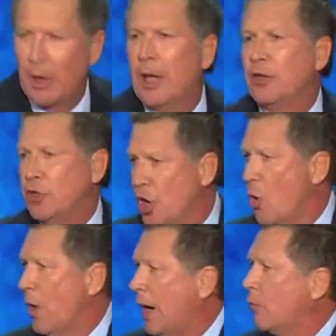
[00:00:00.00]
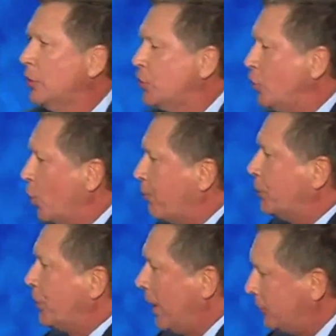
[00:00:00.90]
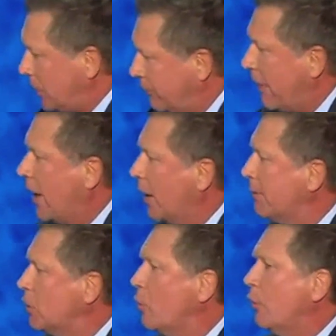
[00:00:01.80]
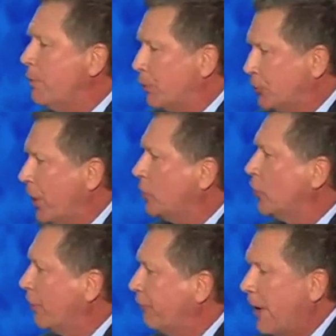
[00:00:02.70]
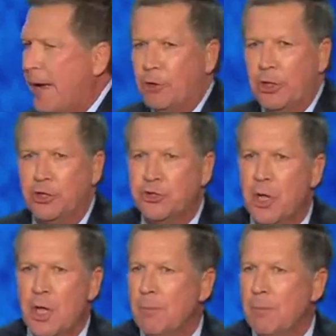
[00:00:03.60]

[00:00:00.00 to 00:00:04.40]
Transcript: And you know what? We still protect the environment, we protect our families,